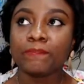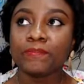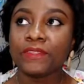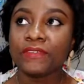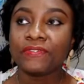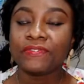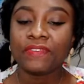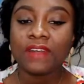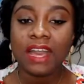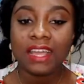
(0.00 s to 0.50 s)

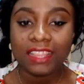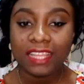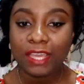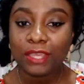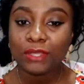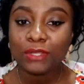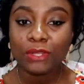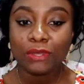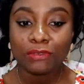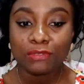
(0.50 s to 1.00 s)
the fact
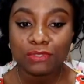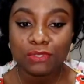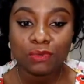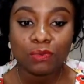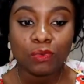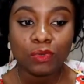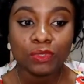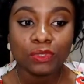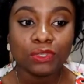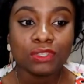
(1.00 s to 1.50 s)
that you love
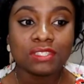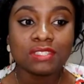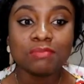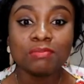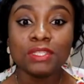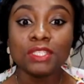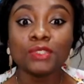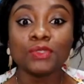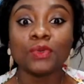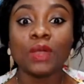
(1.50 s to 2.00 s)
someone
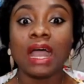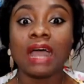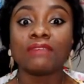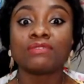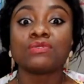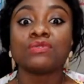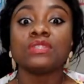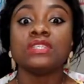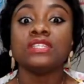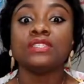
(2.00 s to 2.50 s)
doesn't mean you
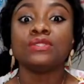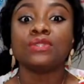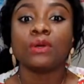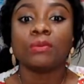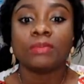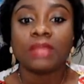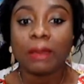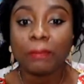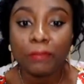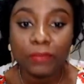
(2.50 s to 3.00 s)
have to eat
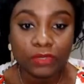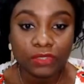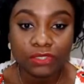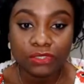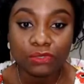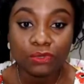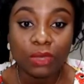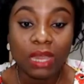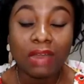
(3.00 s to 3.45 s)
up that person.